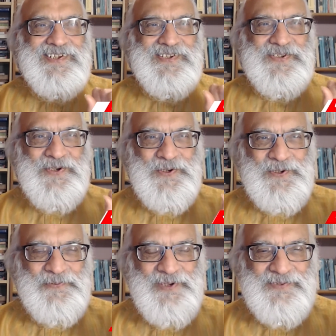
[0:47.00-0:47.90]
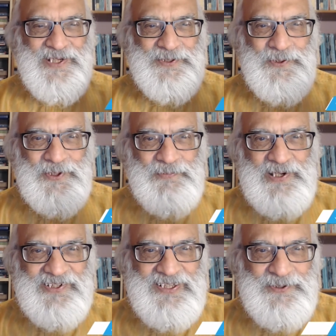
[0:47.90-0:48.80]
So when we talk
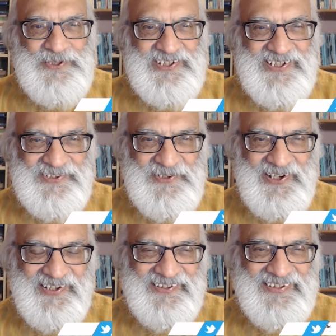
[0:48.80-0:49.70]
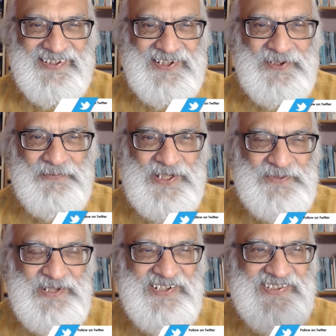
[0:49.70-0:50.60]
about delusion is gone,
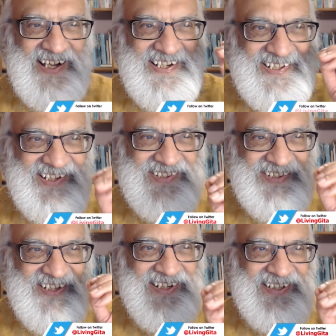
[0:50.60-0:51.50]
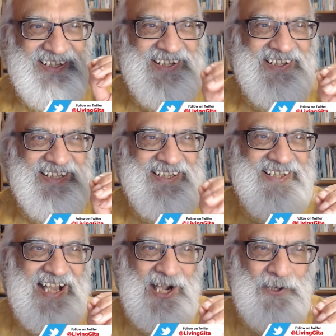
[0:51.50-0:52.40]
which means I can see clearly
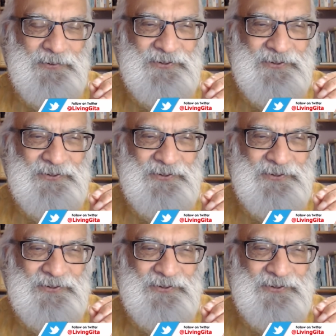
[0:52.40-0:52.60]
now.